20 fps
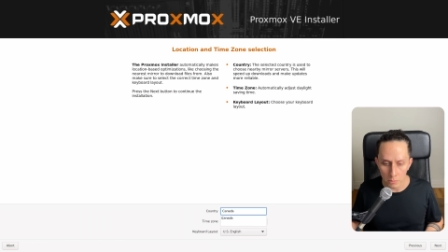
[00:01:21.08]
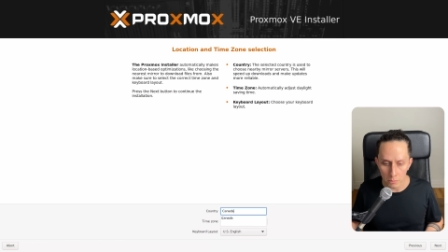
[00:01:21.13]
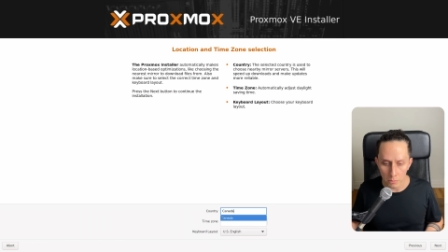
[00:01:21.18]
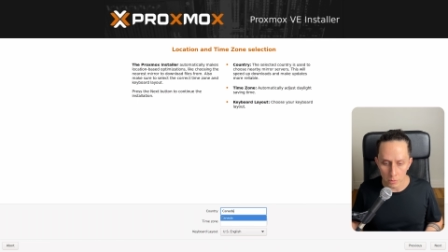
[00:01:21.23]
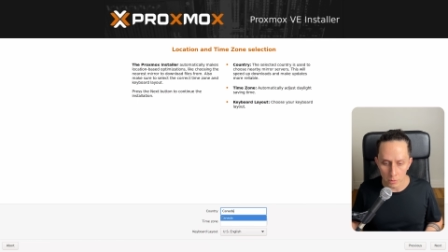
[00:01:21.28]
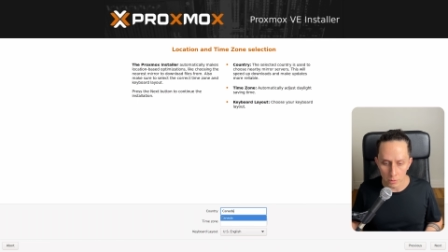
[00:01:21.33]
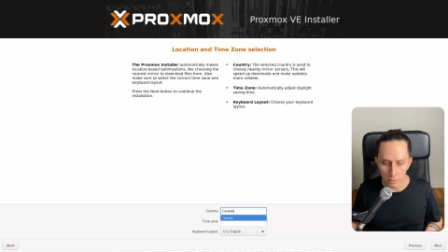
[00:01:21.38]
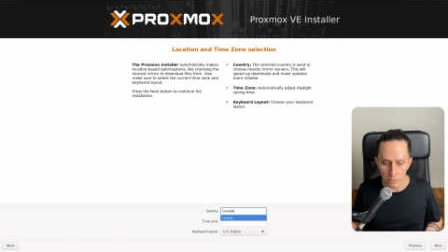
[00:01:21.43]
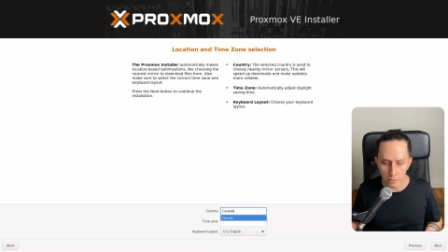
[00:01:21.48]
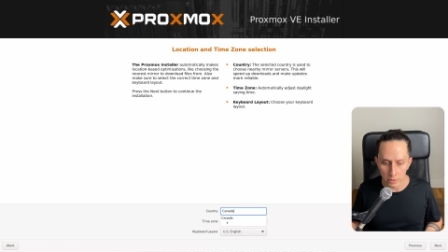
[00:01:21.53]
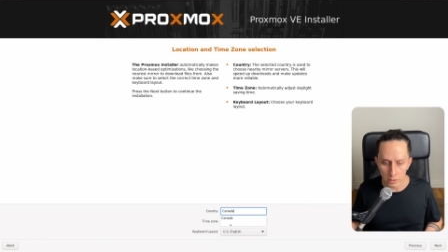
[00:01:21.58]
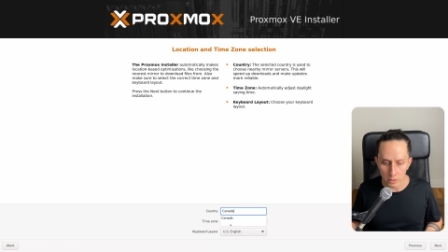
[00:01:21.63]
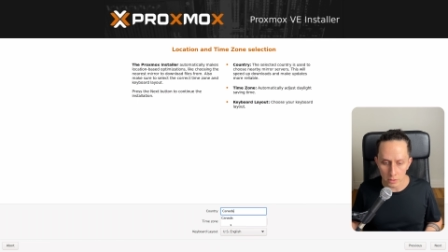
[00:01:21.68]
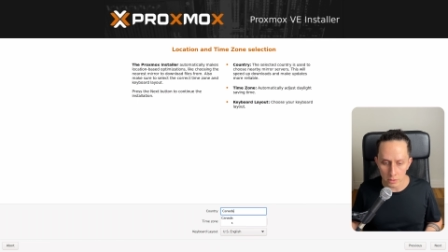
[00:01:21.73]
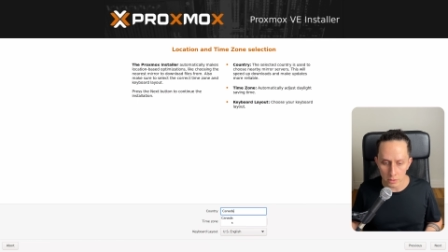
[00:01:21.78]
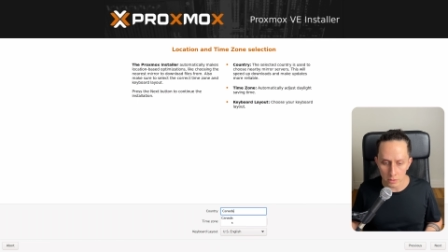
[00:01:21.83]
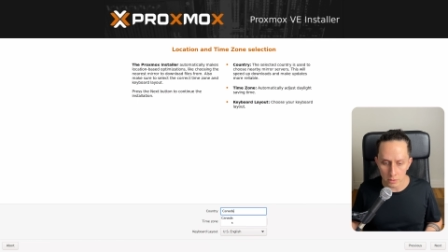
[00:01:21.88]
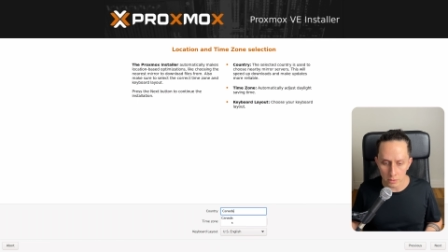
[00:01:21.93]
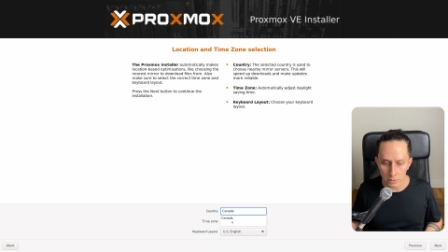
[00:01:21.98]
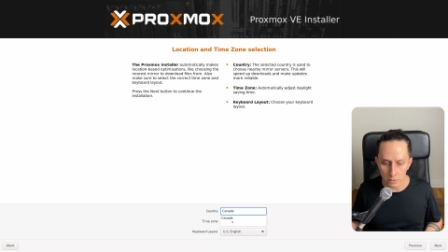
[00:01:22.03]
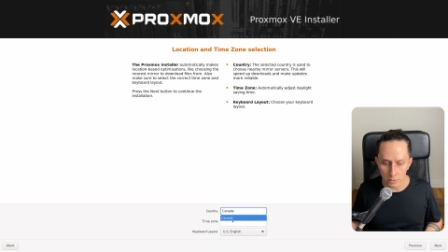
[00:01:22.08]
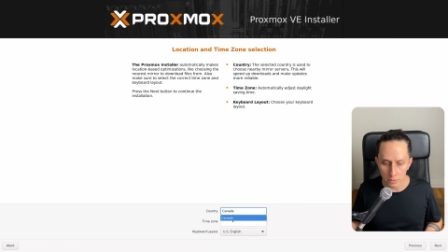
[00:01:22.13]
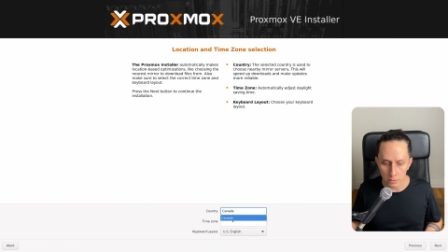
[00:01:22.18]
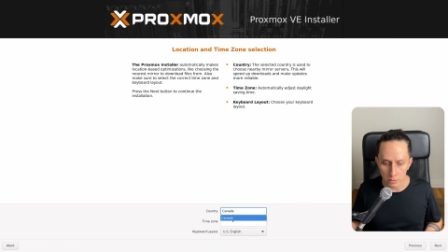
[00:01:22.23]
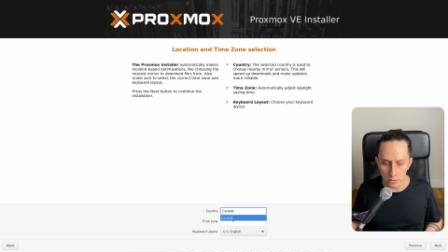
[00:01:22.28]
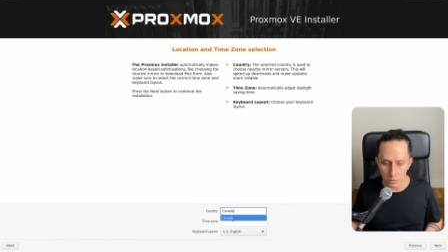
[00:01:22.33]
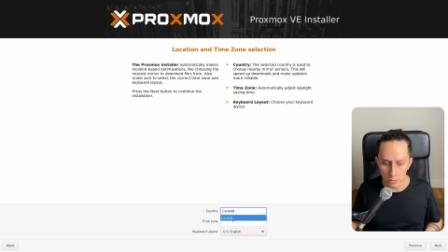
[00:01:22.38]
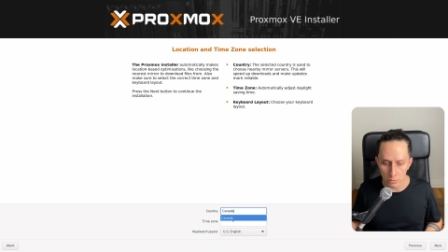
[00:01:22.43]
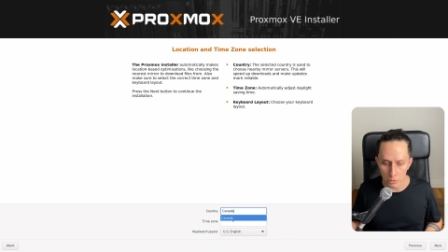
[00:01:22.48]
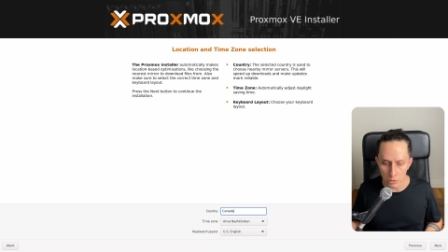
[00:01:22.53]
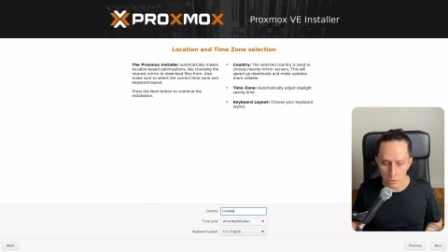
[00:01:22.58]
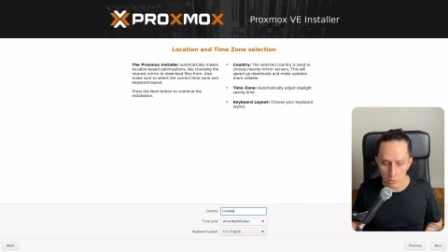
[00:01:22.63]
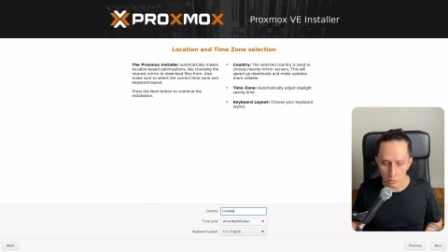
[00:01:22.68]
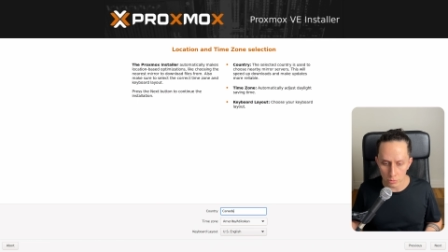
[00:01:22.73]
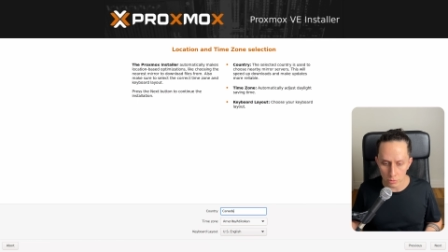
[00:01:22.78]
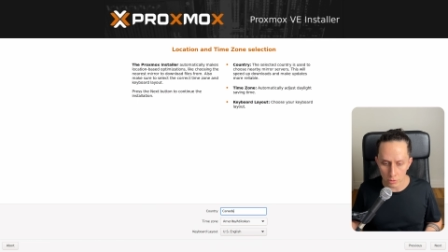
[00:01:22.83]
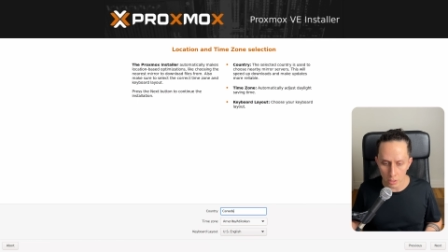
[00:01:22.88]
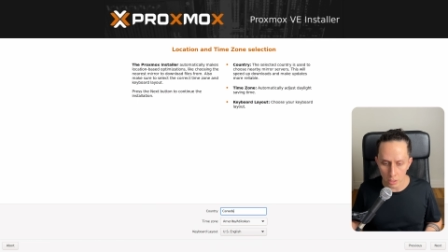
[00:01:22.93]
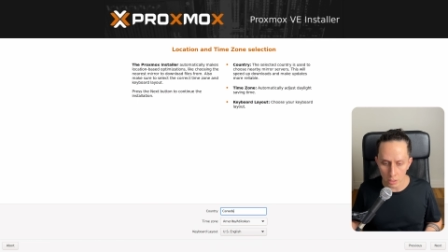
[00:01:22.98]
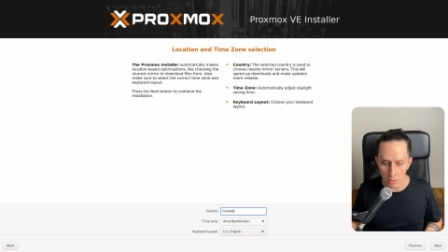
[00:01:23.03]
Perfect. So we choose
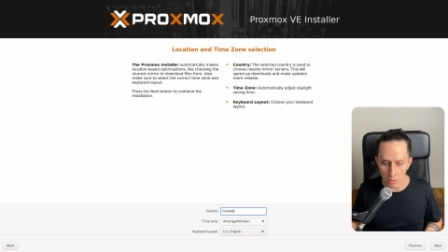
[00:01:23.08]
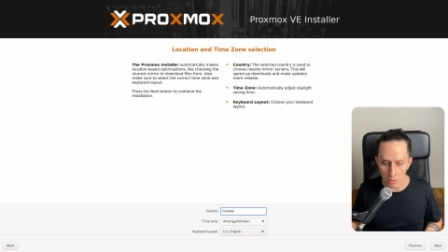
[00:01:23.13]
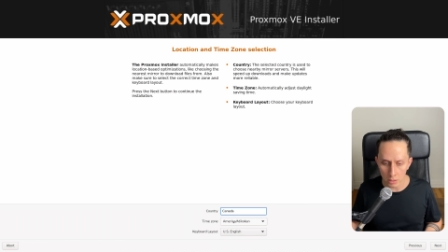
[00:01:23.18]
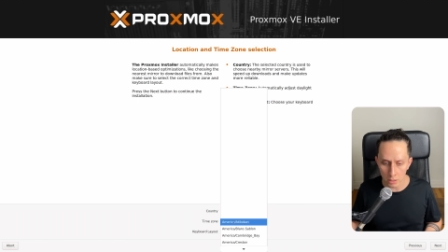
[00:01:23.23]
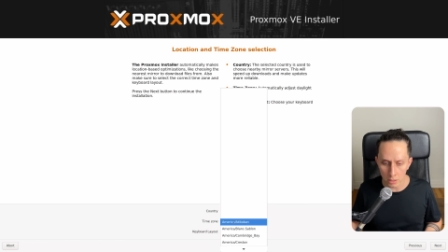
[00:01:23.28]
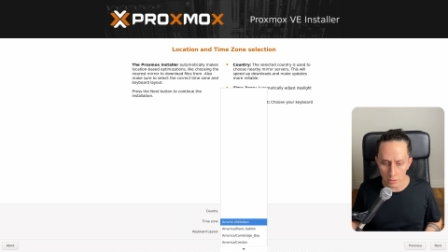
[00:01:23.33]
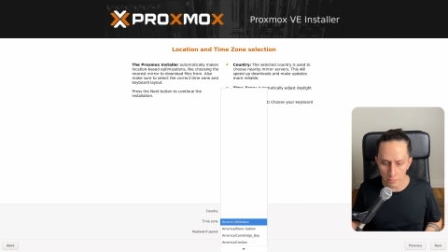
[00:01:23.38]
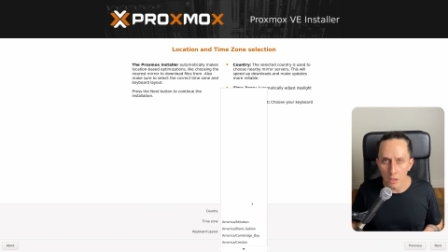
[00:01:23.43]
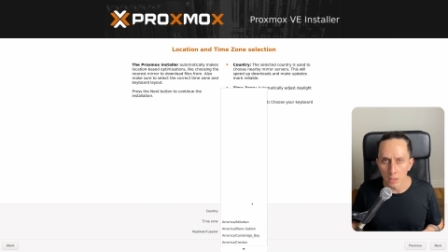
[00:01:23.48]
Canada.